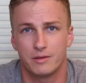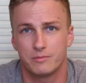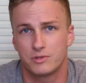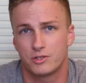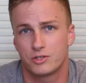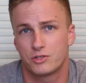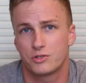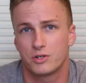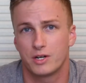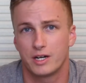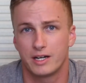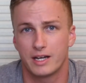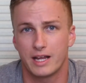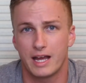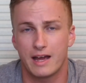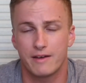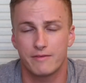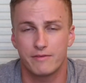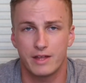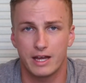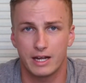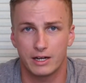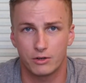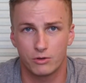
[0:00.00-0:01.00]
I'm just trying to
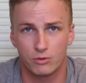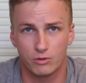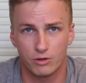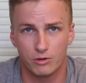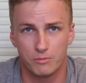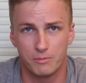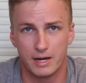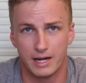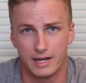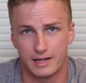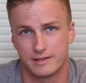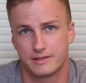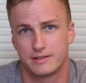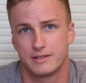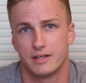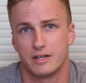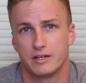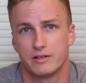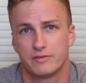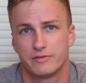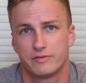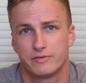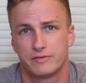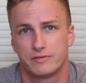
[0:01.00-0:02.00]
have that grow by
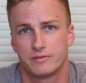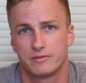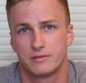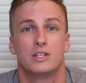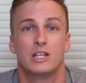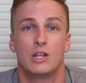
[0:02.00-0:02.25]
itself.